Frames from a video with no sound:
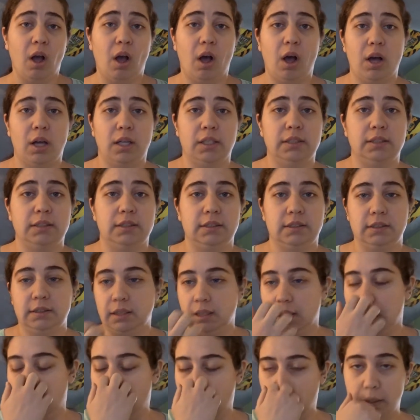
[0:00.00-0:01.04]
on
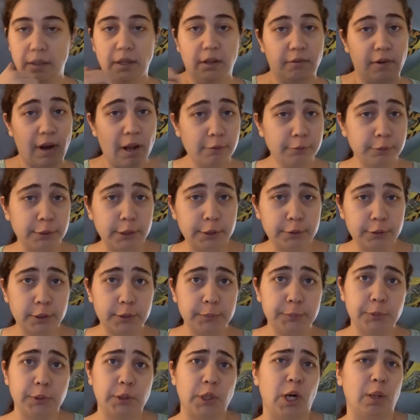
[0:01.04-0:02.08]
in the Ravelry
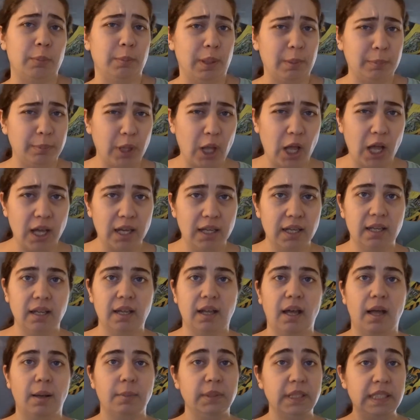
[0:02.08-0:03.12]
group or on my blog.
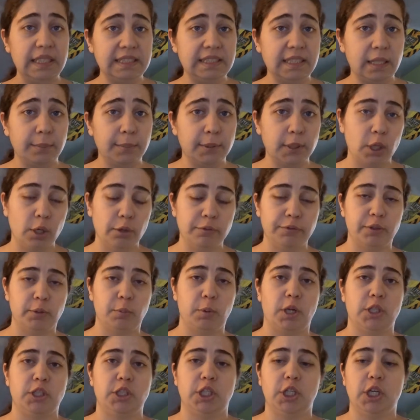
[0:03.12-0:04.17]
Um, links down below if you're
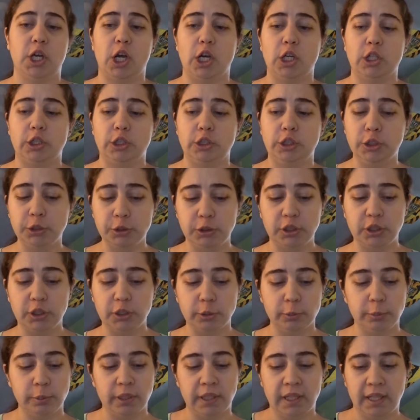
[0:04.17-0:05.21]
watching on
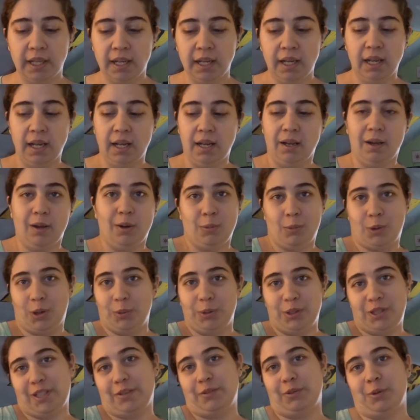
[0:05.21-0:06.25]
YouTube. I want to
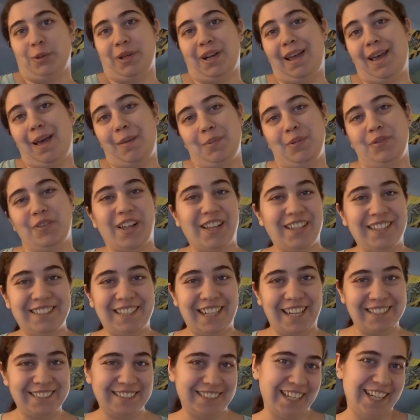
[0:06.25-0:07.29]
wish everyone a happy
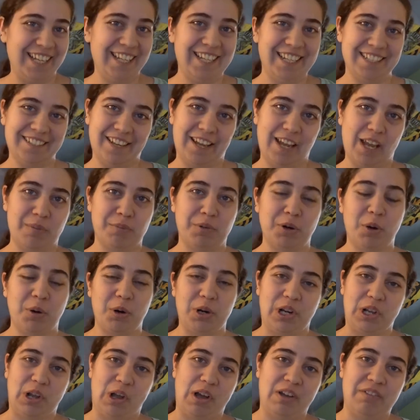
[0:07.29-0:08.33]
Valentine's Day, because I am
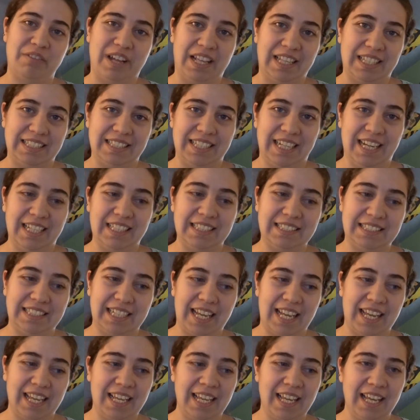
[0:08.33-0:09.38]
recording on Valentine's
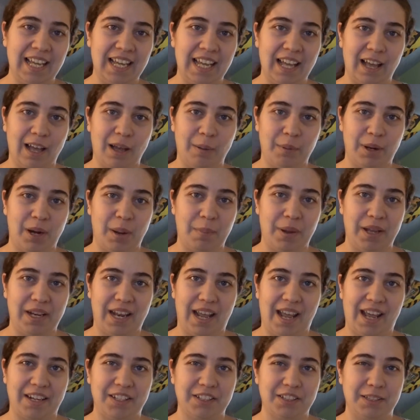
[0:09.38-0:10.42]
Day, um, and I might
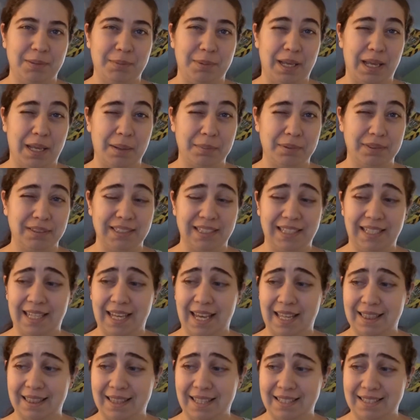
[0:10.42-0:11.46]
actually be able to
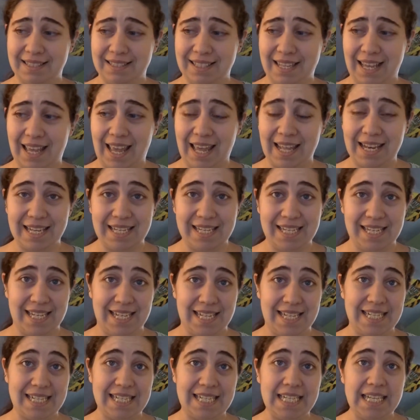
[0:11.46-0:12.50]
get this
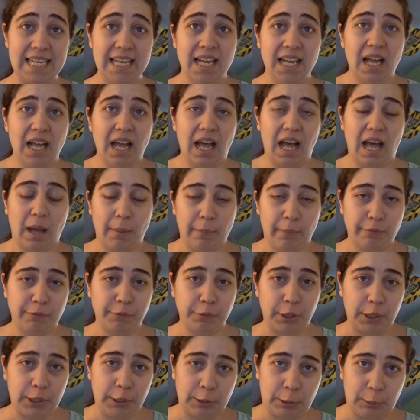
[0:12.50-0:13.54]
edited um,
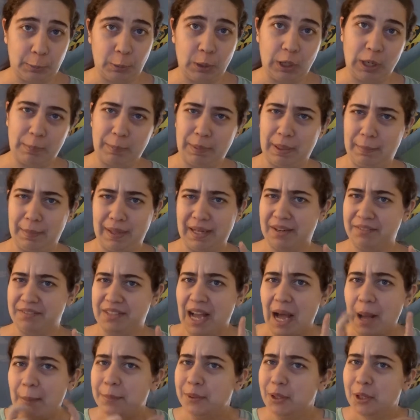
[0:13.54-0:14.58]
before I go to work, but I might have to
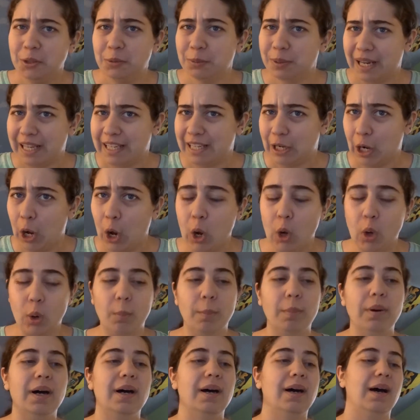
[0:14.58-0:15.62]
upload when I get
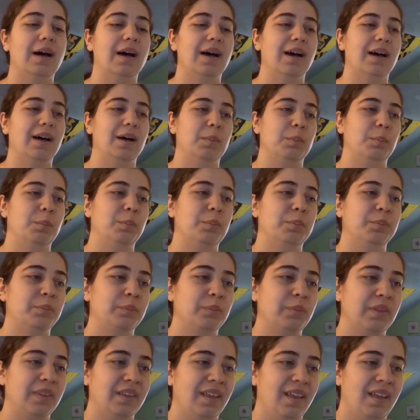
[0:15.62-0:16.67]
home. Um,
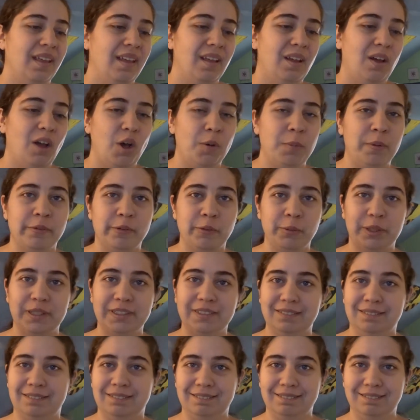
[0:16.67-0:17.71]
Hope
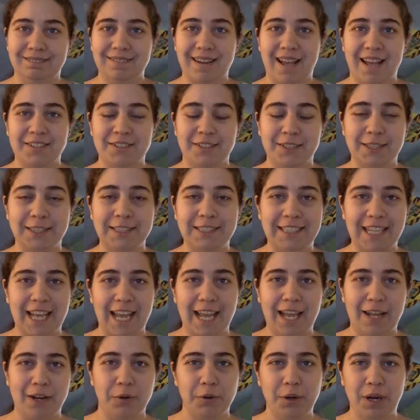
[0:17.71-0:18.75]
everyone has a good
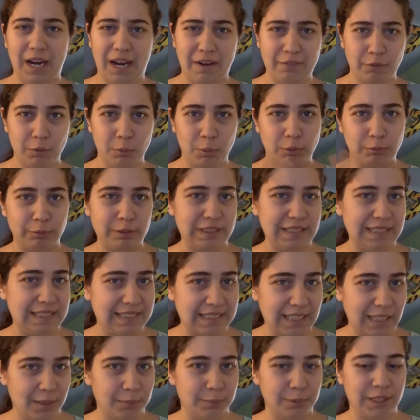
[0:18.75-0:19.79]
day. I know not everyone really
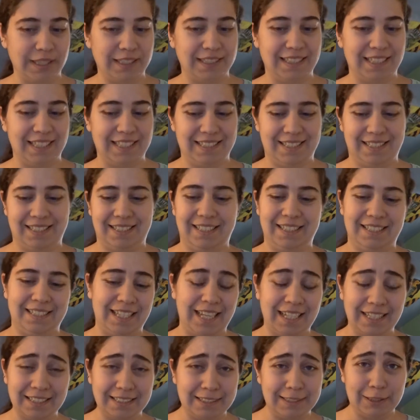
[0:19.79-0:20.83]
celebrates it. It's
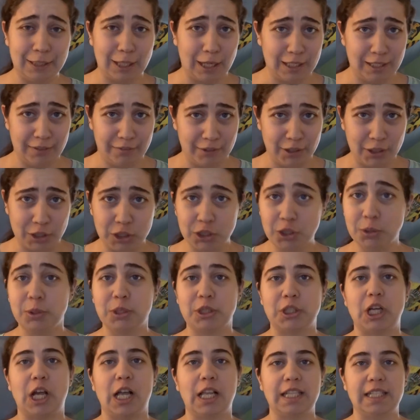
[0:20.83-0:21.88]
technically not even a
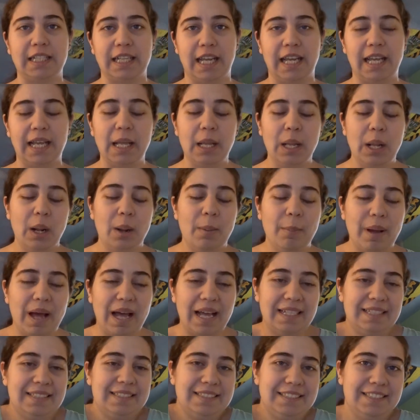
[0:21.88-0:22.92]
Jewish holiday,
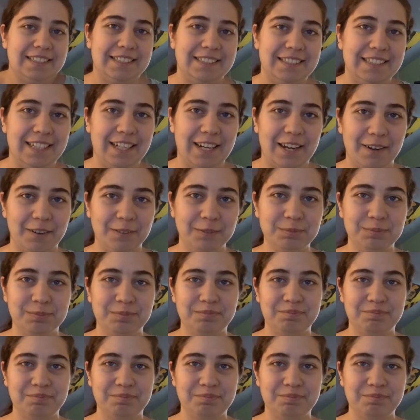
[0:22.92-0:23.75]
but, you know,